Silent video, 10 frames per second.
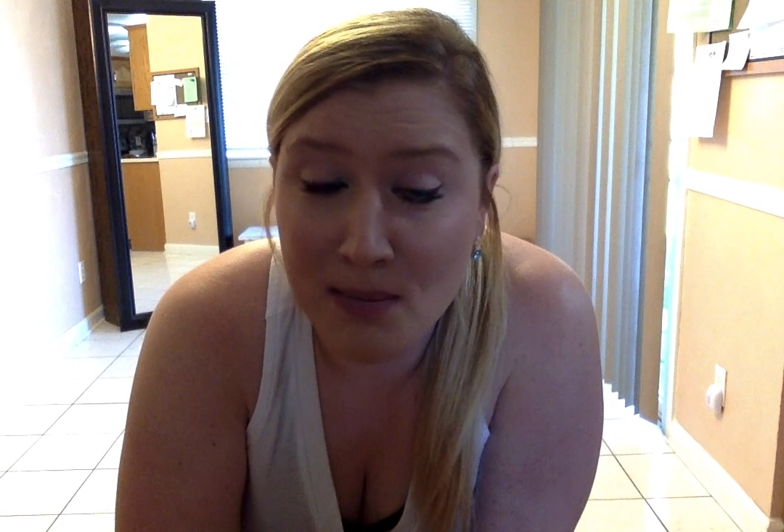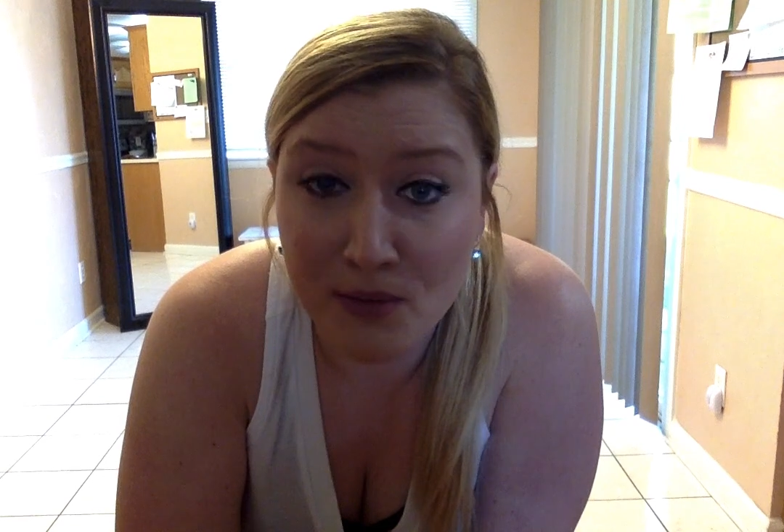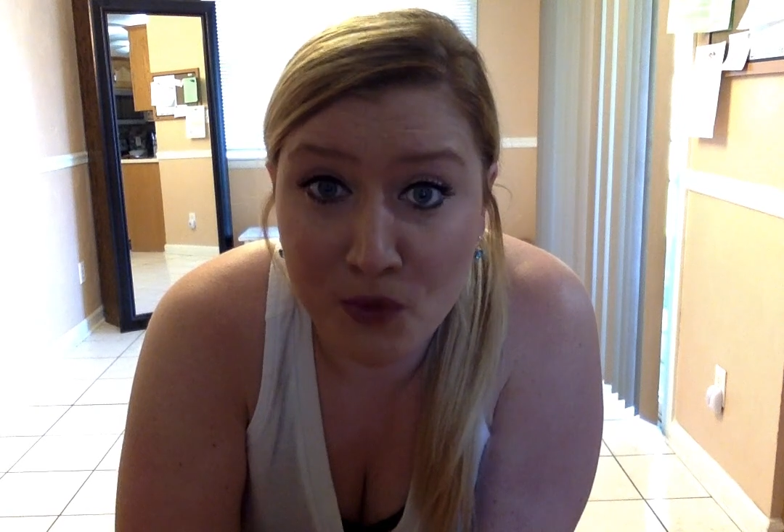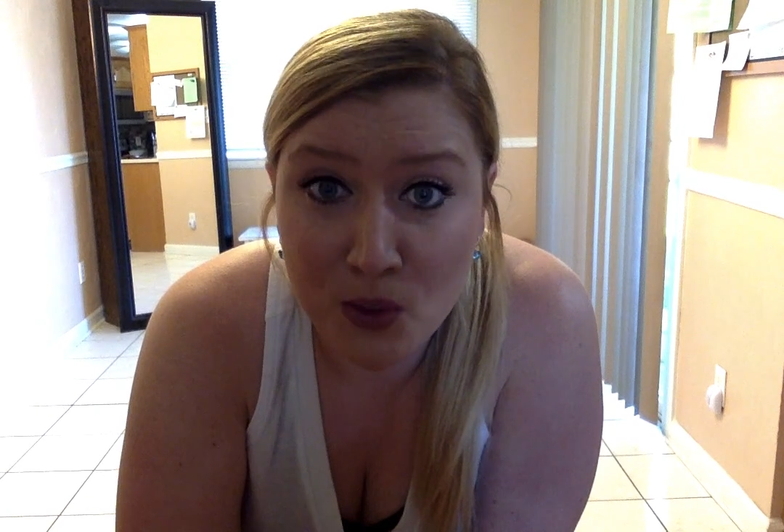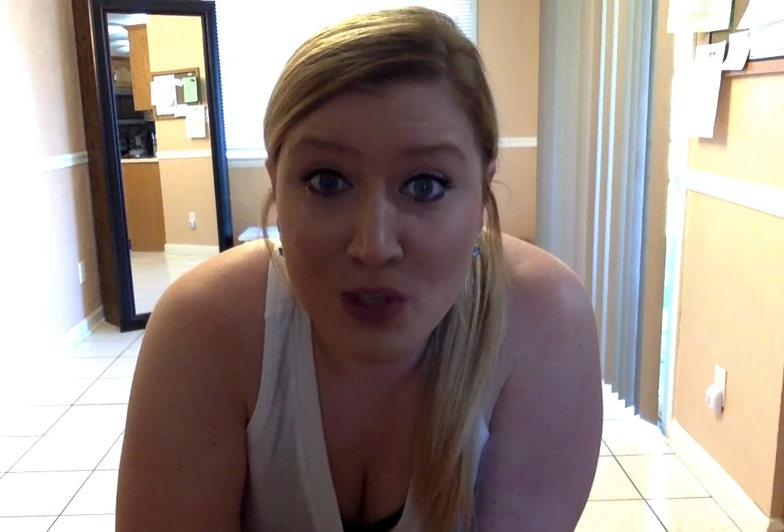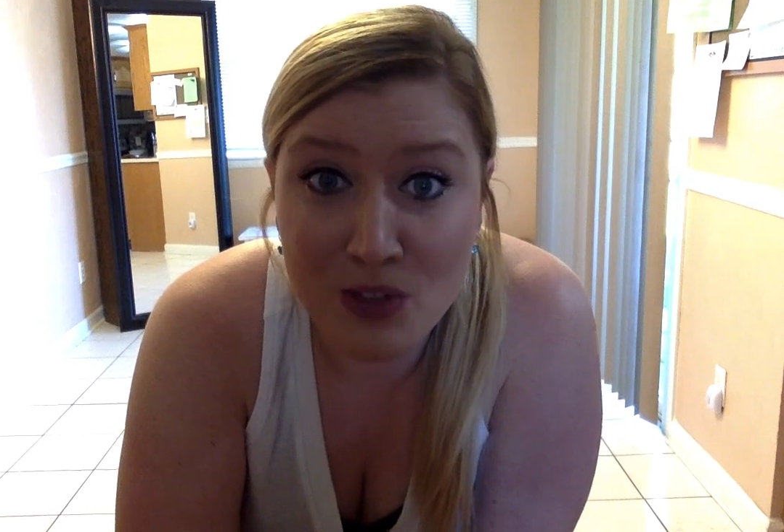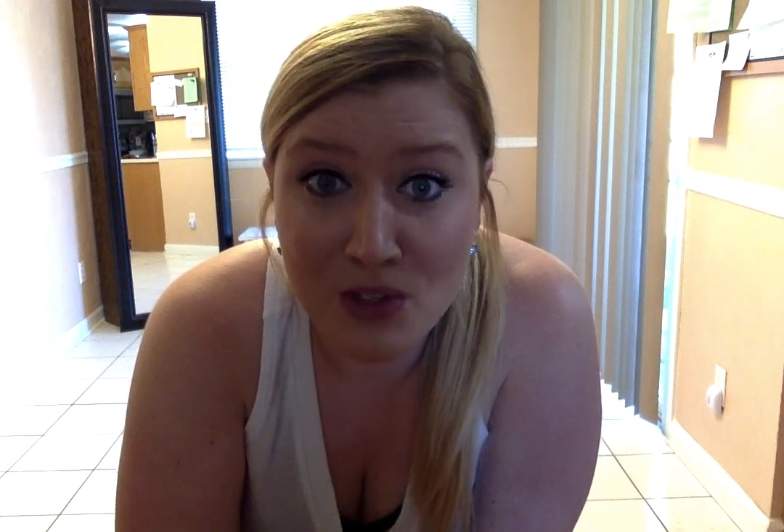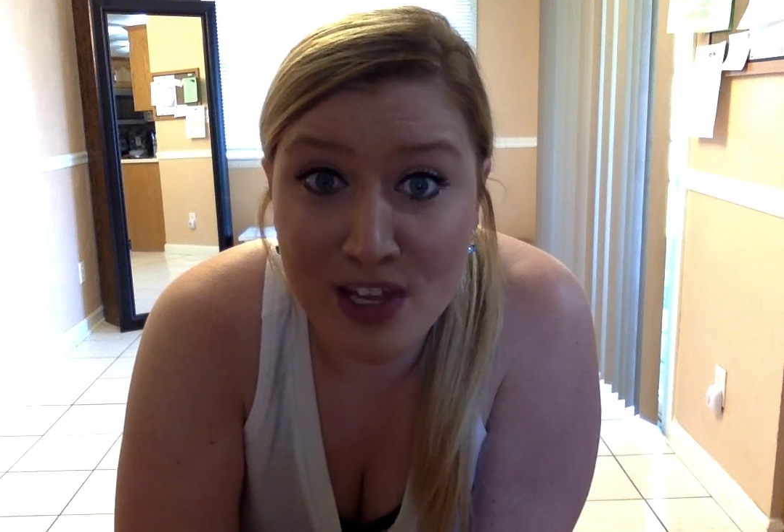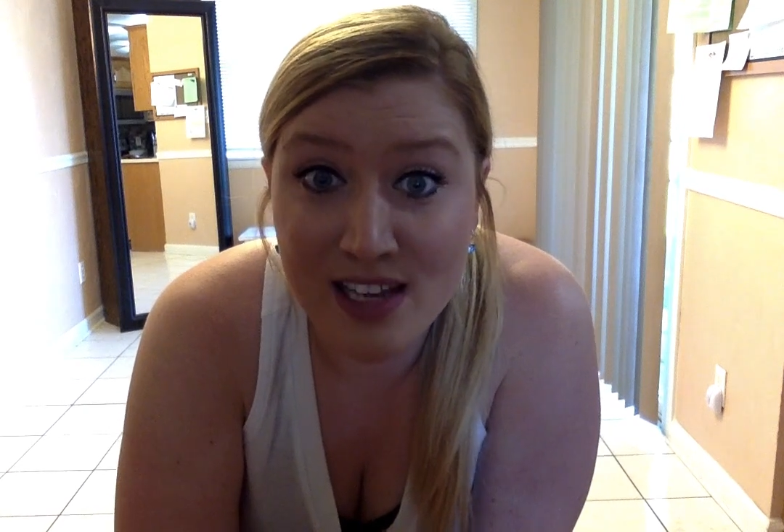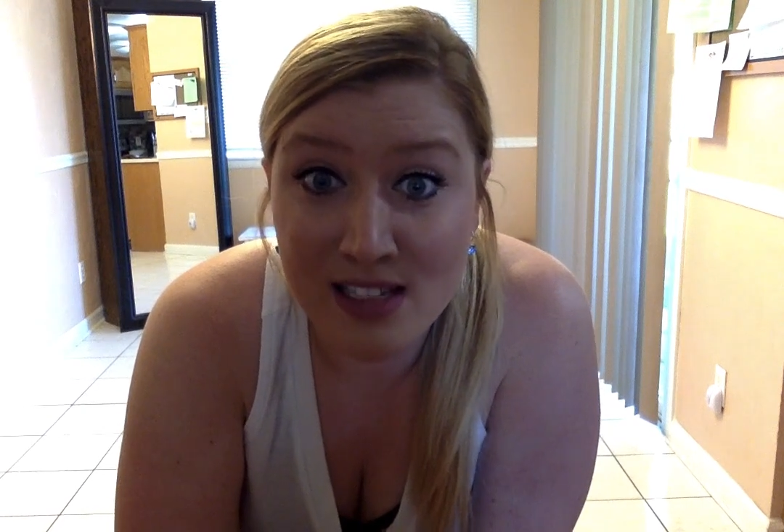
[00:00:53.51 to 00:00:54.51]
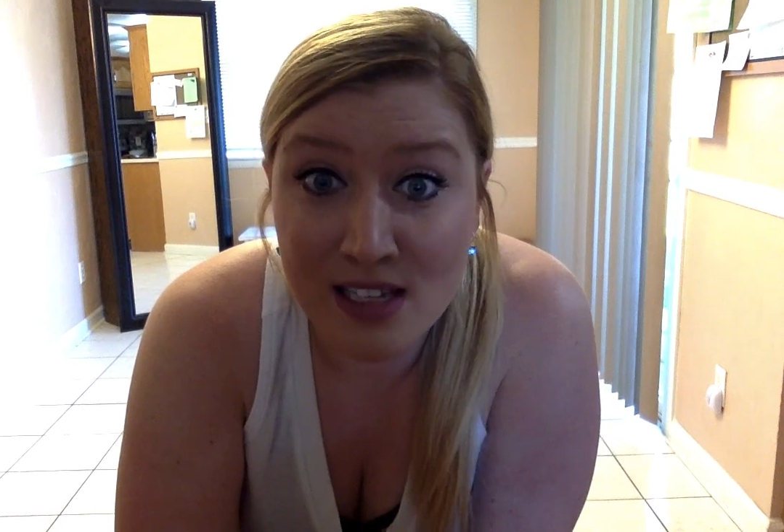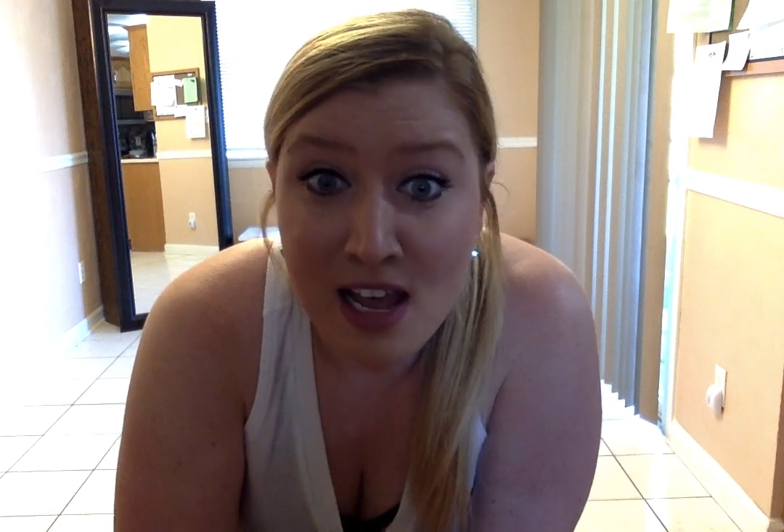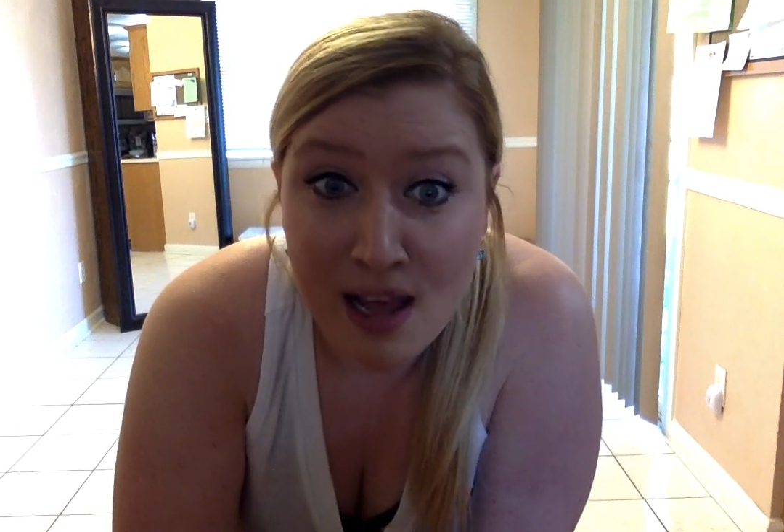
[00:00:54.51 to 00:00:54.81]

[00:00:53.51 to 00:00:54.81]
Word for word: up before you do this.